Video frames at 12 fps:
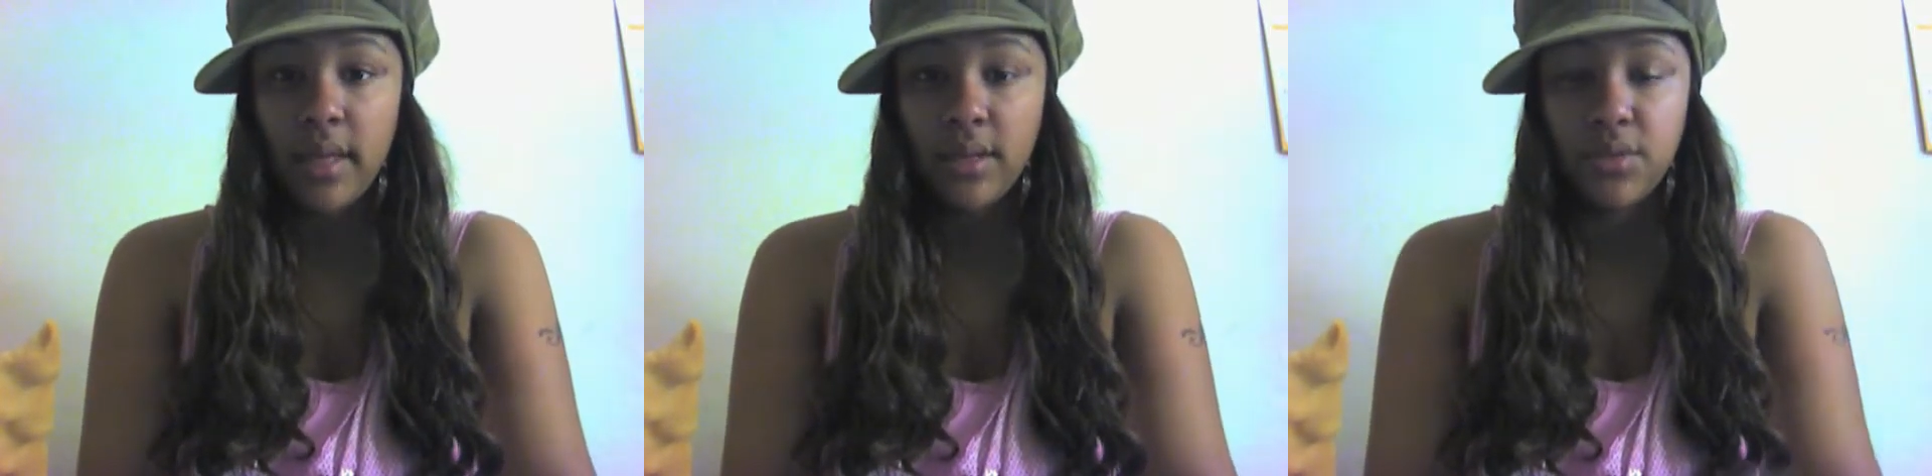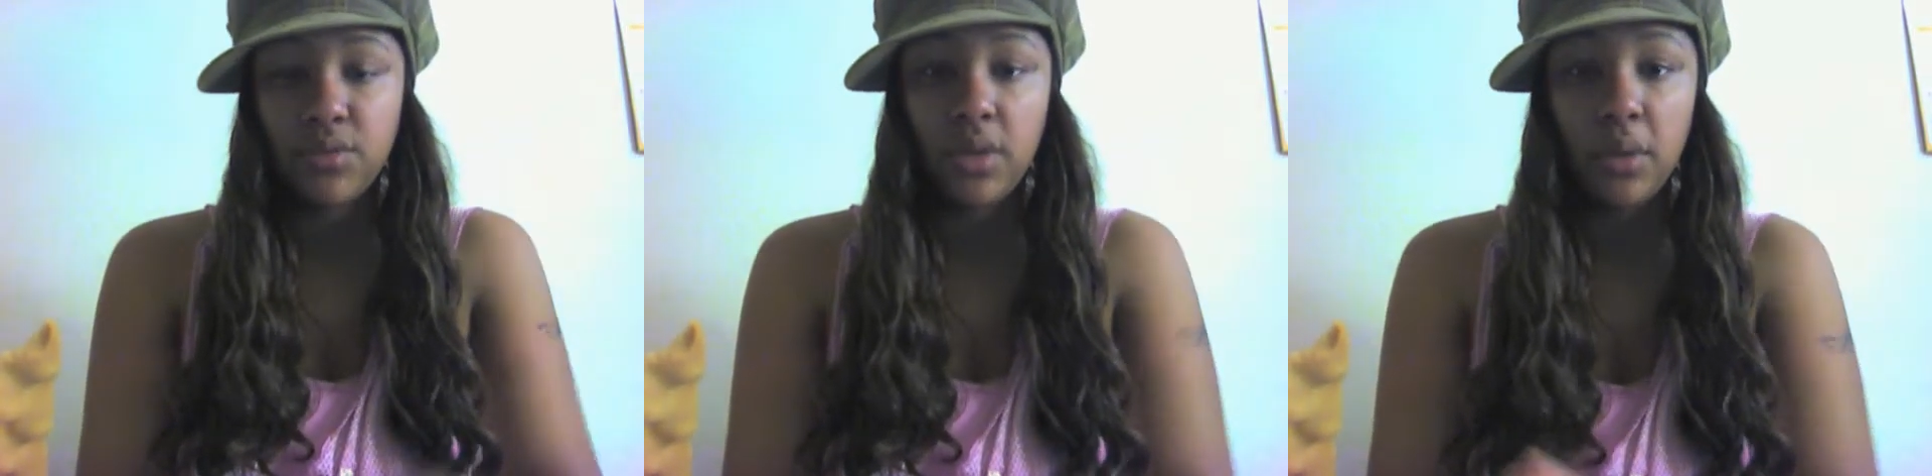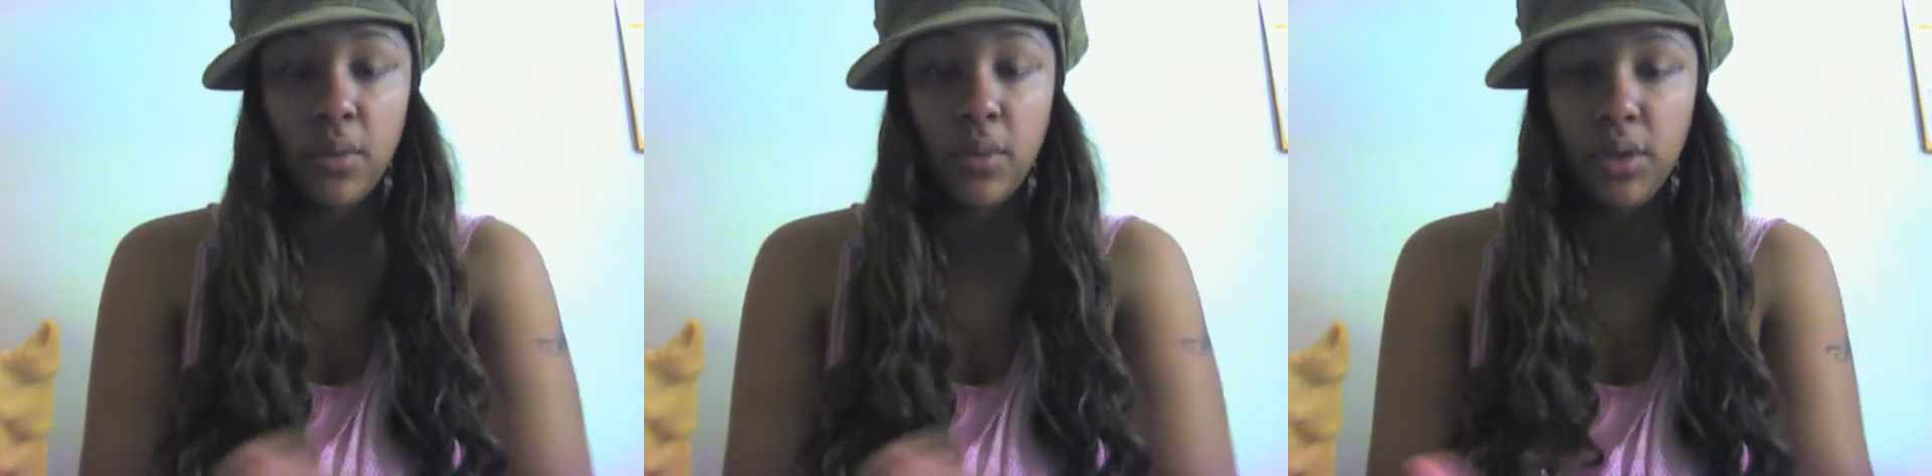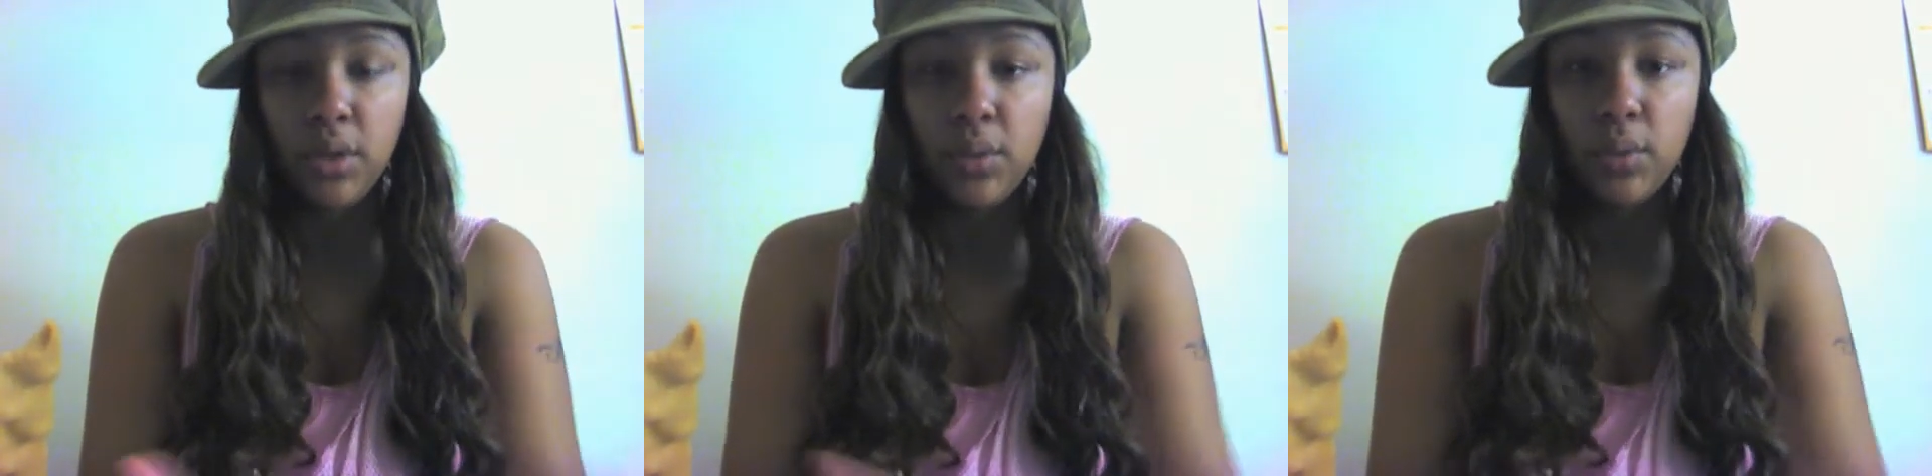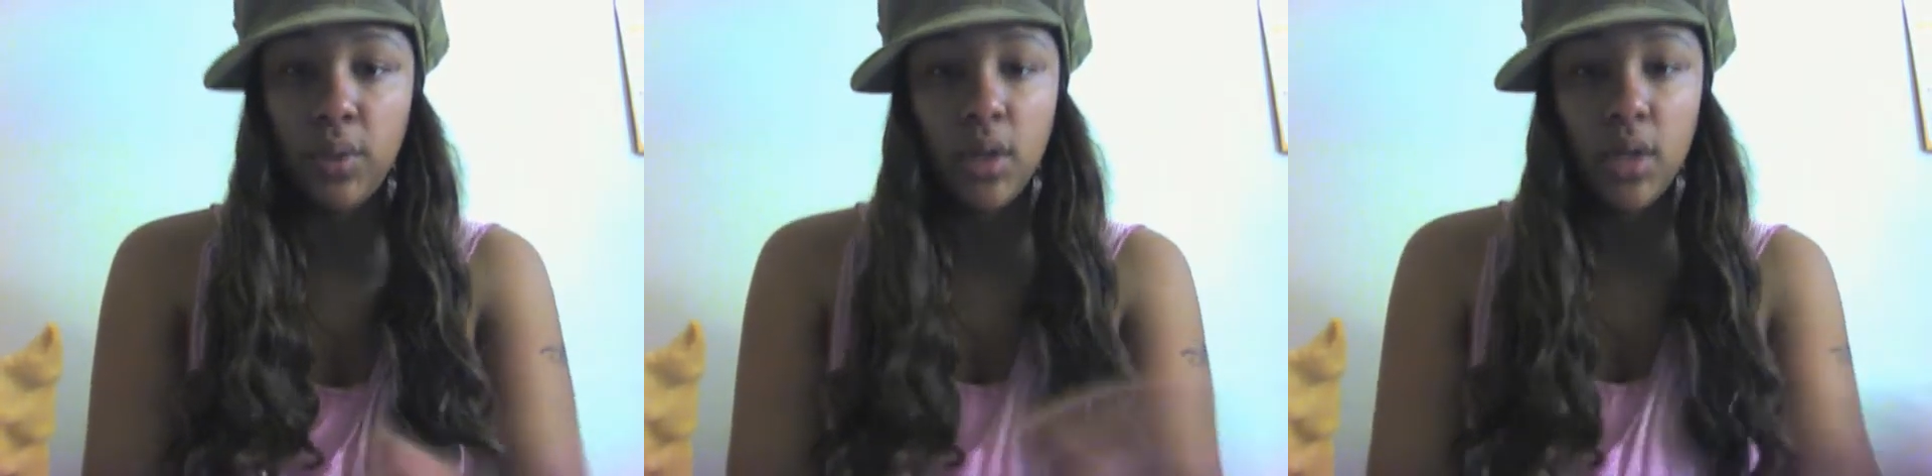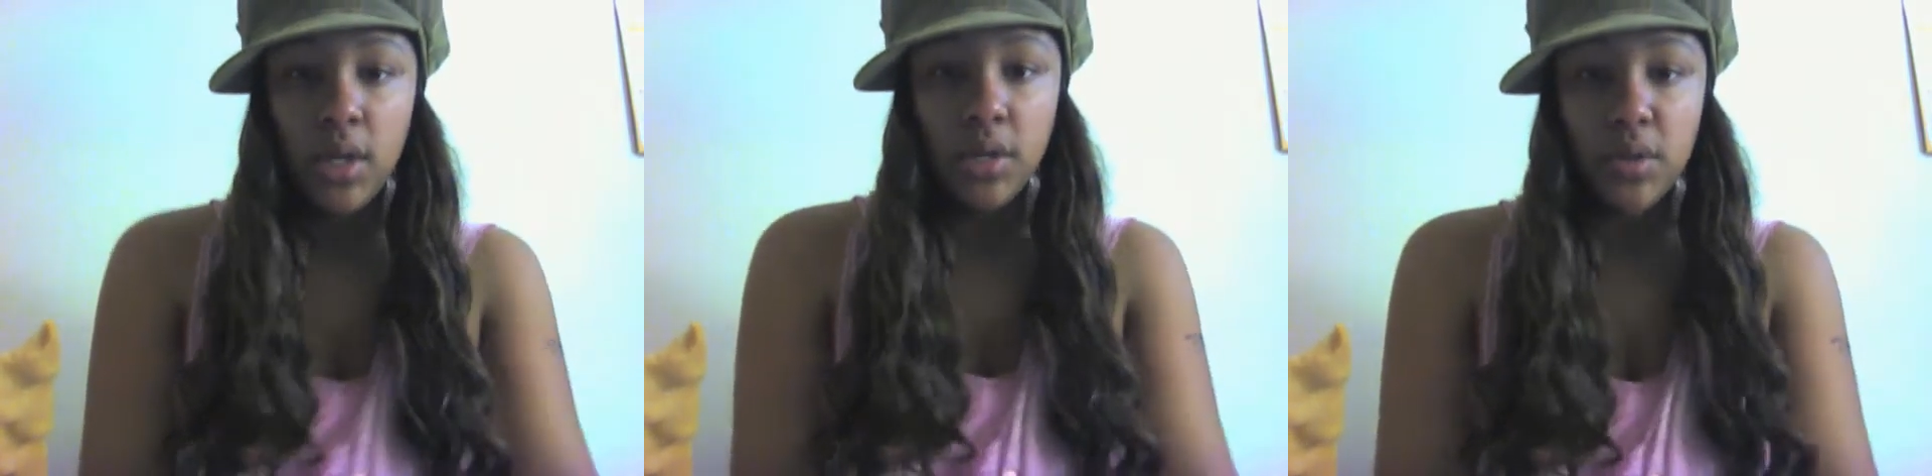like the string when you
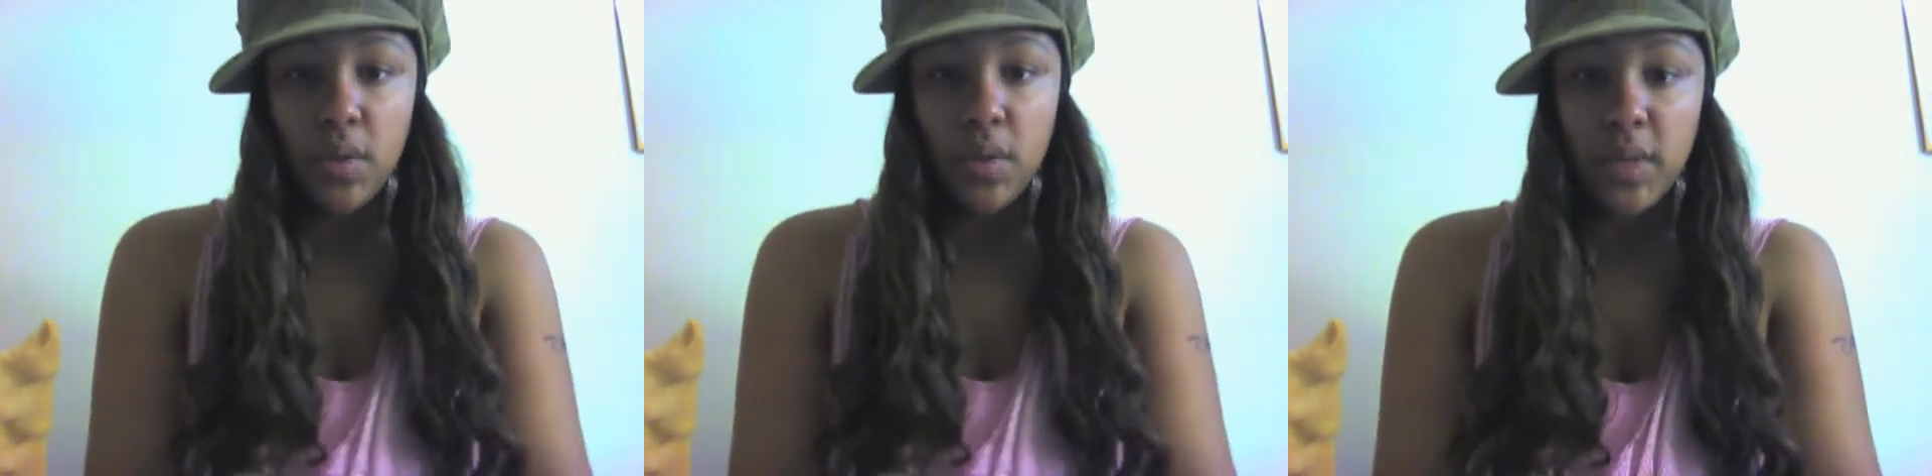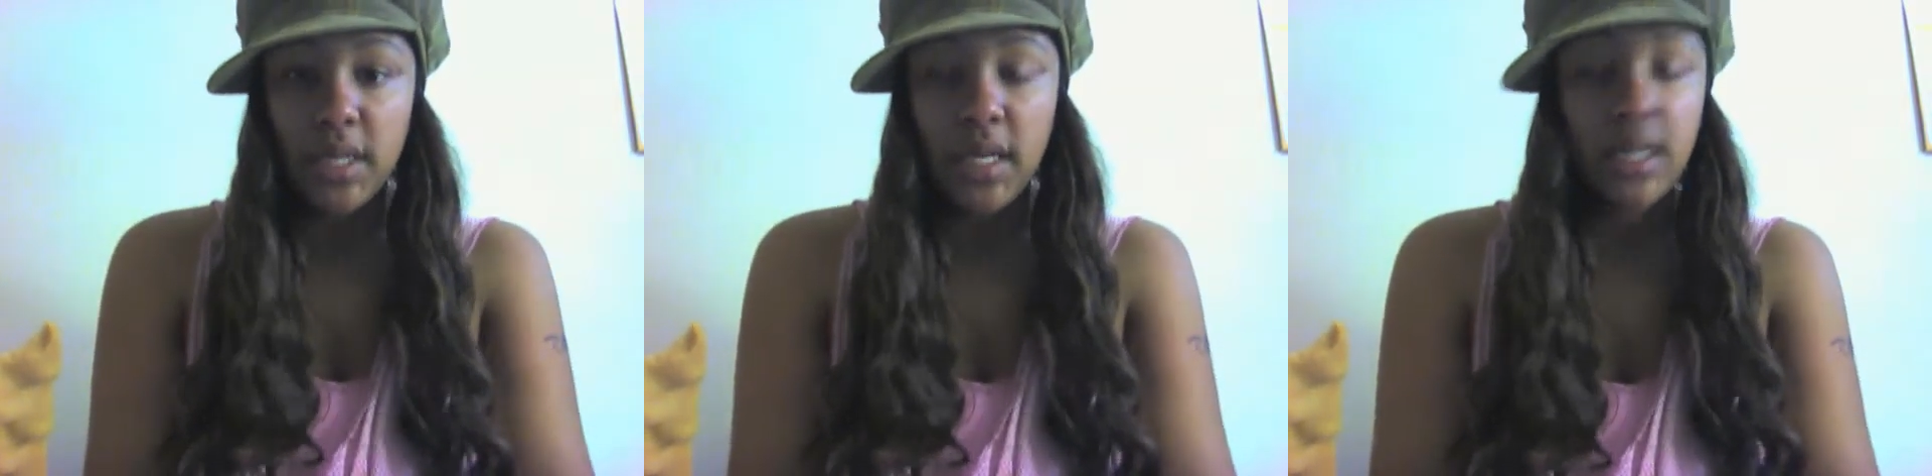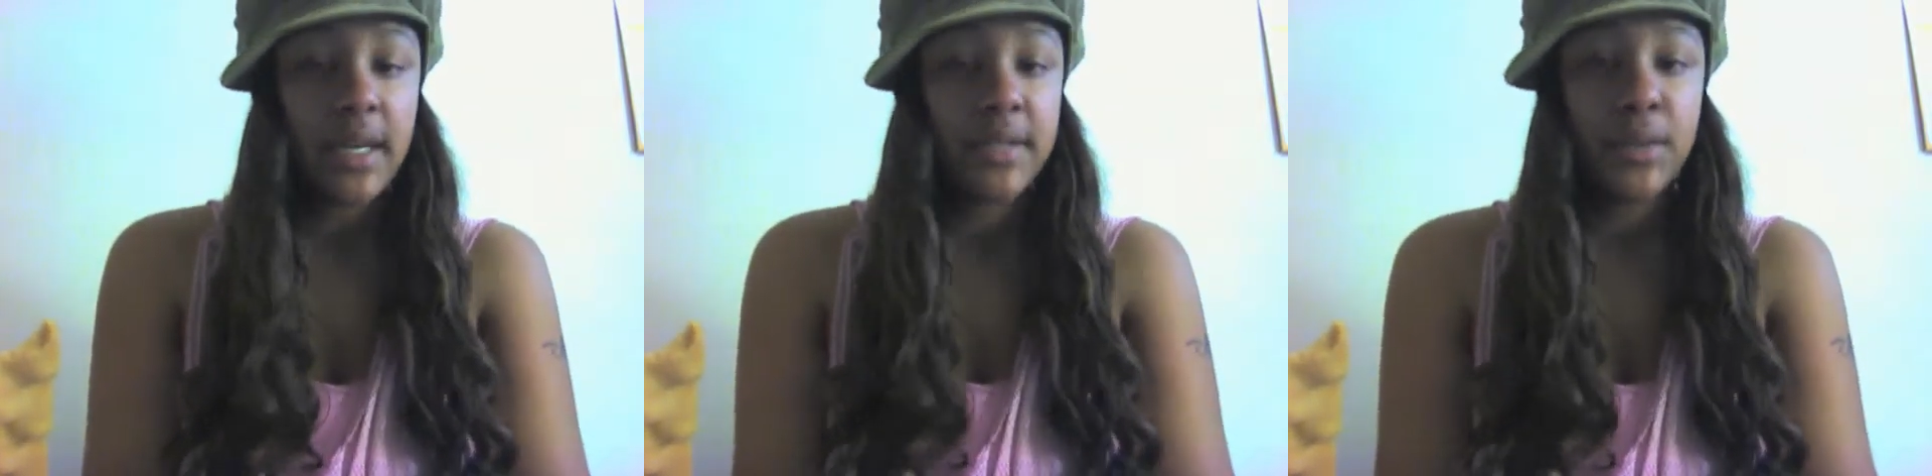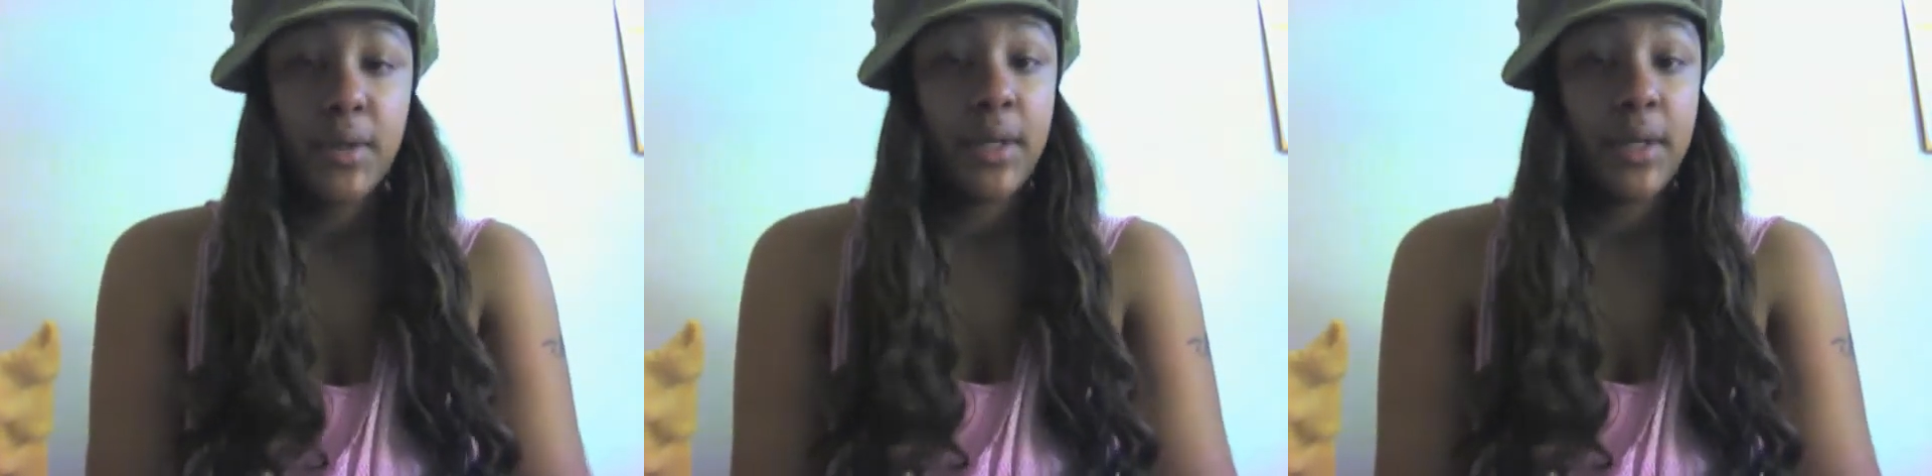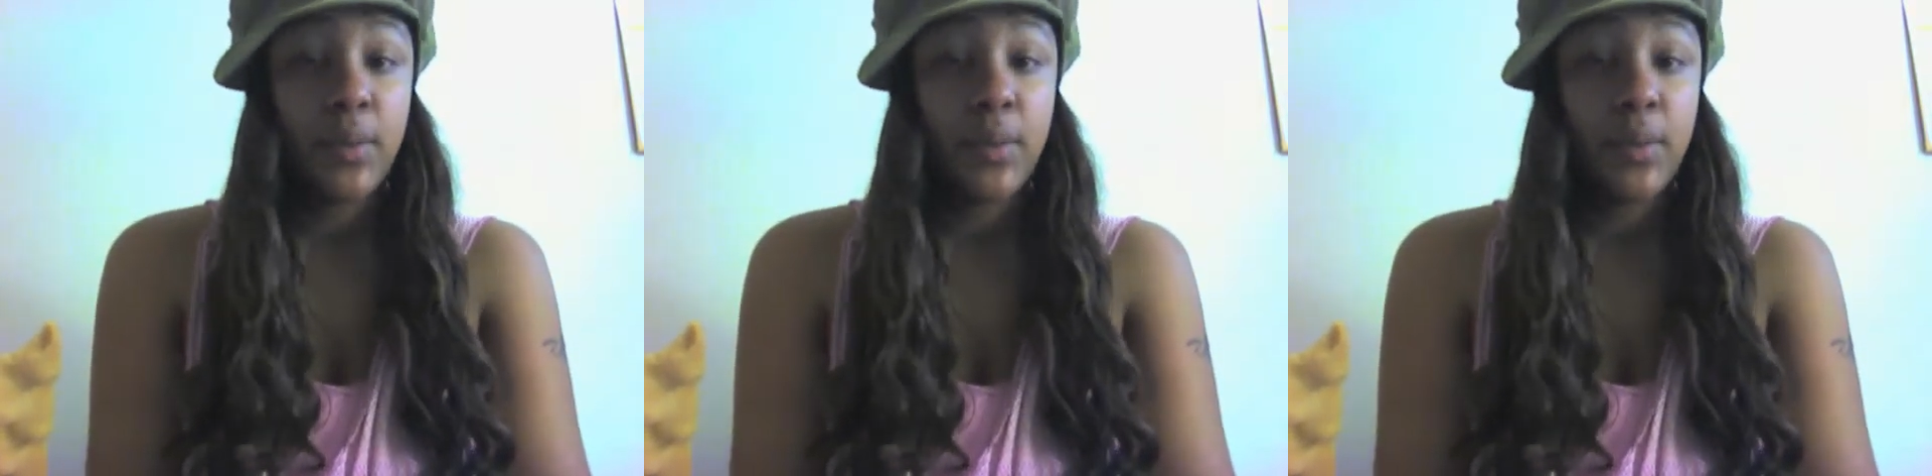sew it in. I sew it